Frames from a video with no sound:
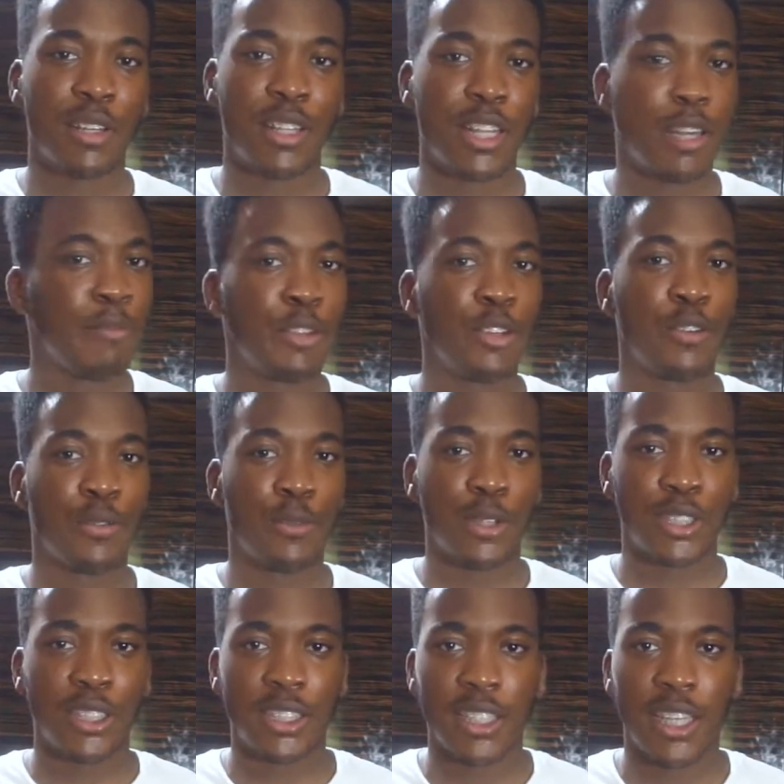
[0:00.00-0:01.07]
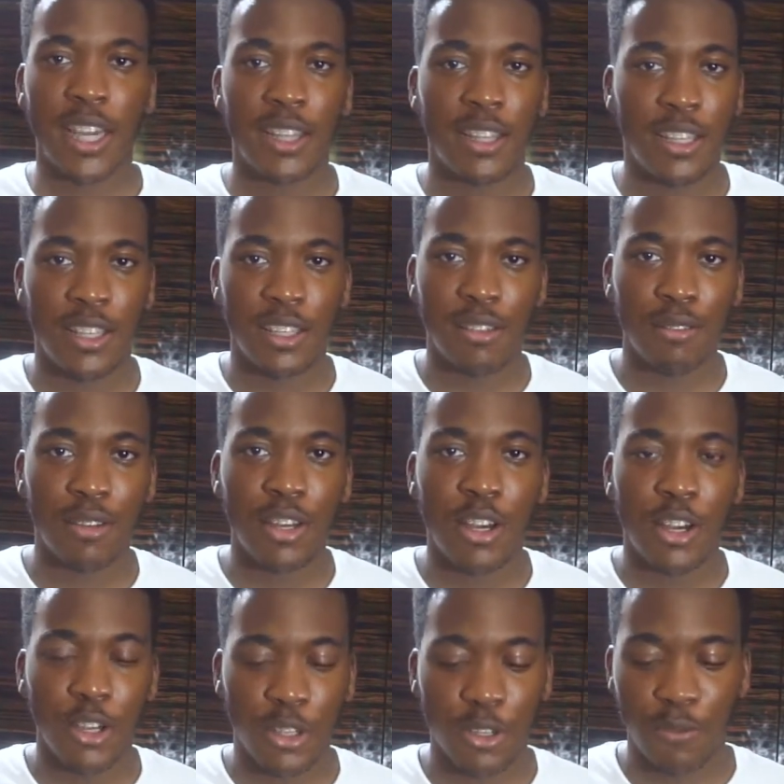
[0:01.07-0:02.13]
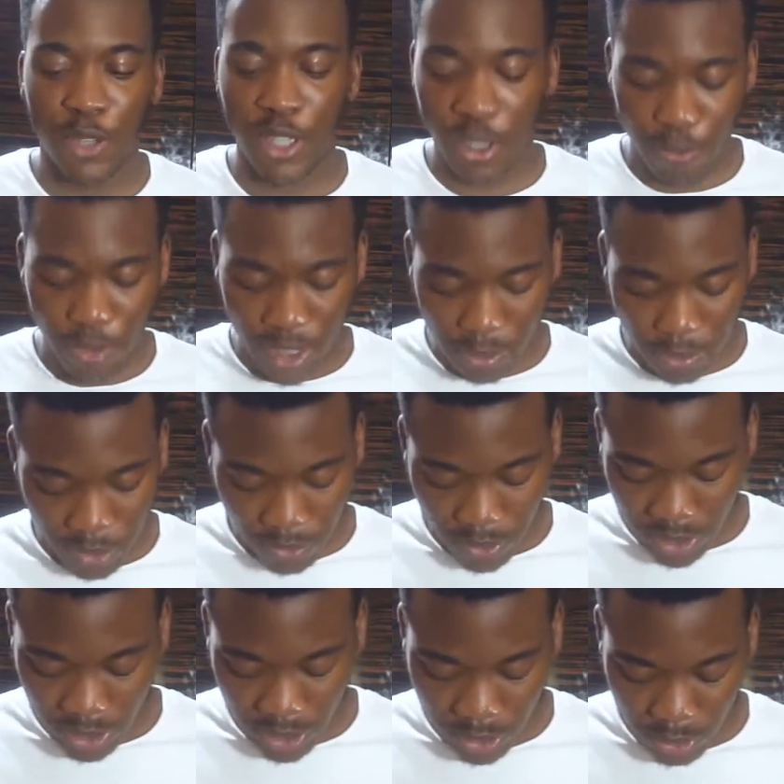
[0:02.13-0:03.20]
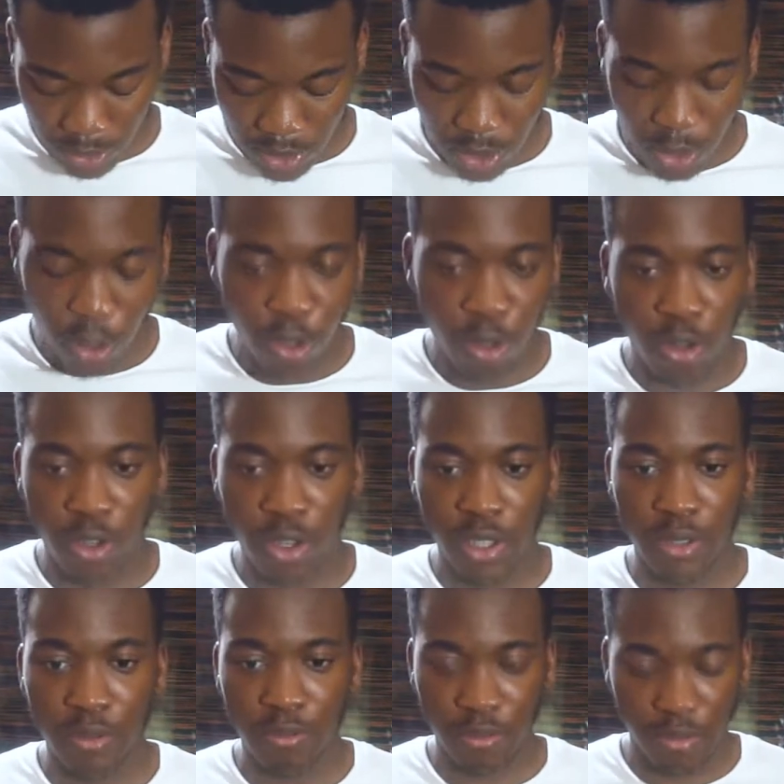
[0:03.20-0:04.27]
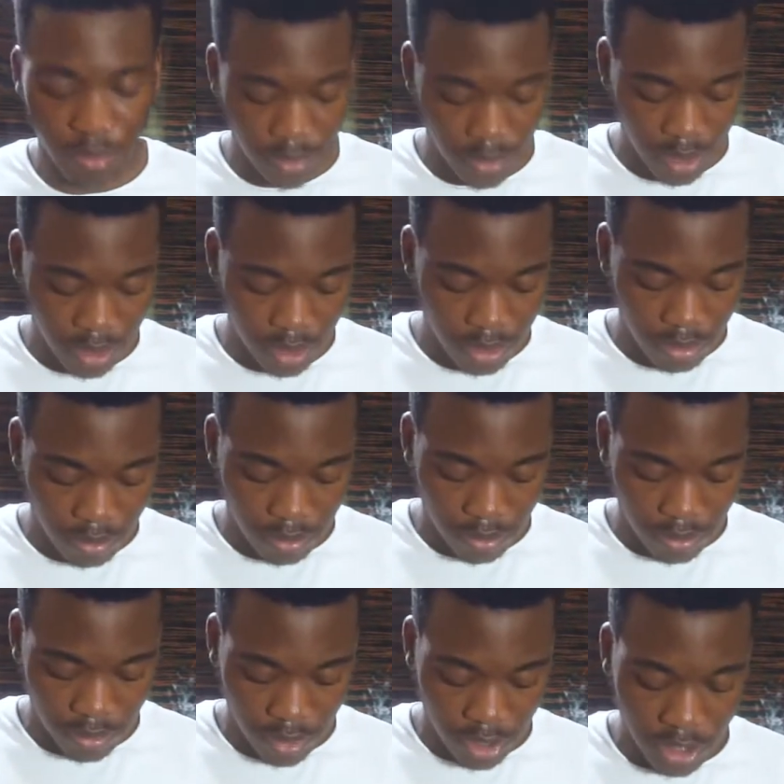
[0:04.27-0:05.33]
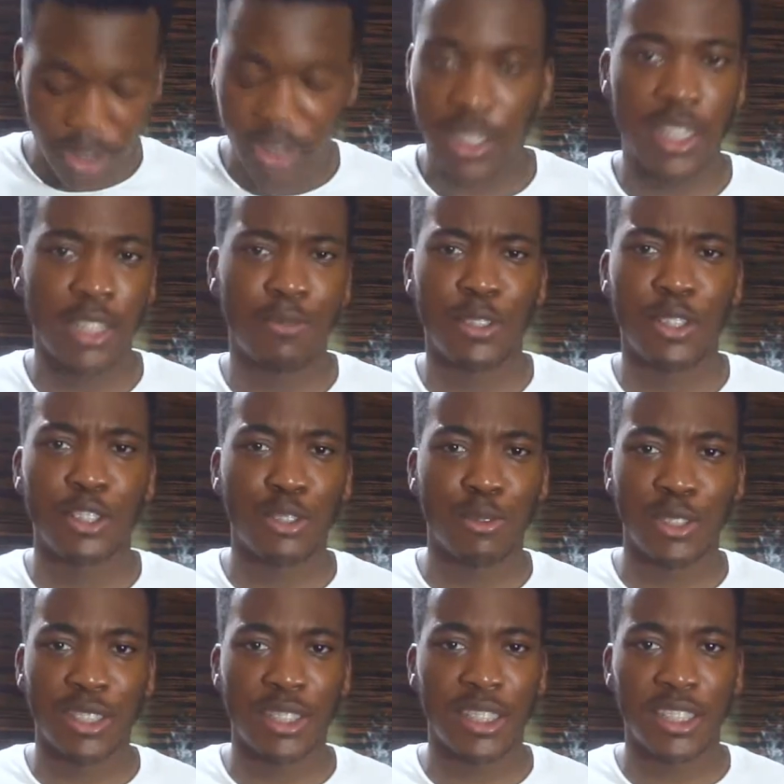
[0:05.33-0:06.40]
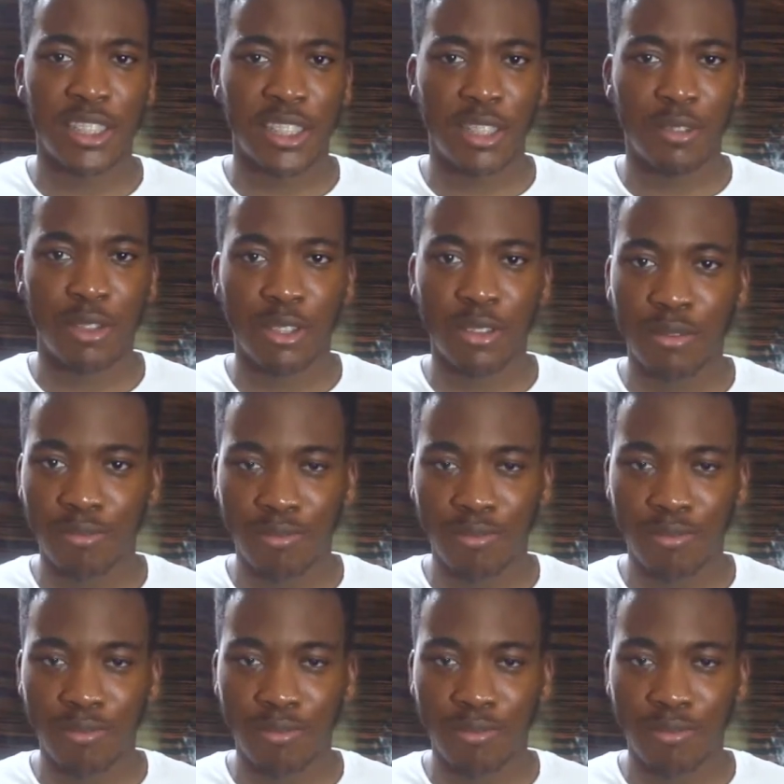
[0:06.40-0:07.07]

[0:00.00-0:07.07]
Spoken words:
Let me know if you want to see any other vegan recipe videos or just any videos you want to see in general.